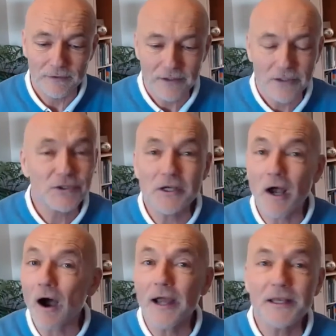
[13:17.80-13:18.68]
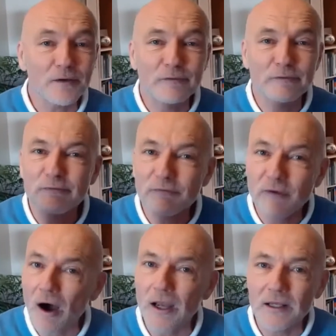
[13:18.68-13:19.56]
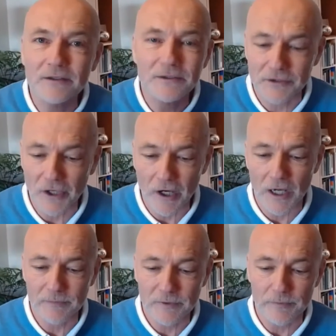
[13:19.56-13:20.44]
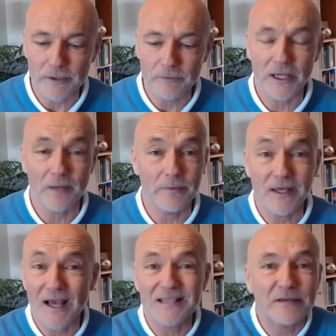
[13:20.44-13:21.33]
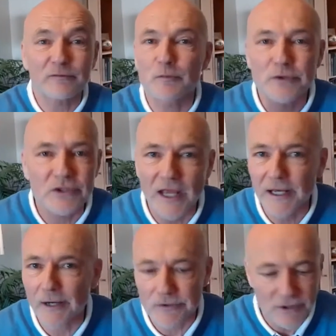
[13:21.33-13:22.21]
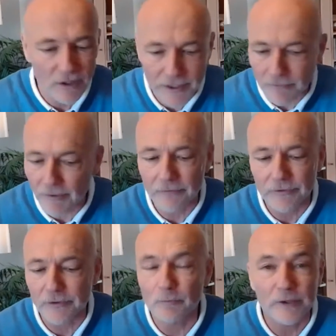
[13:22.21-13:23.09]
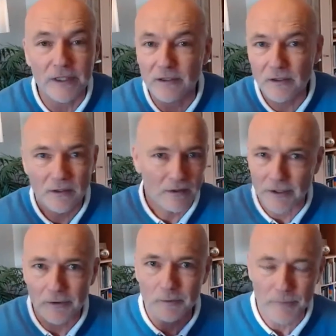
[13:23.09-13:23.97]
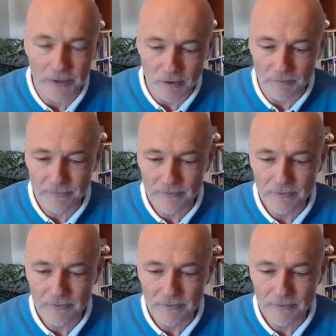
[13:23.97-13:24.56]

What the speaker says: You see, I didn't find the time to be with Debbie as if there was 10 hours lying around in the week that I could pick up.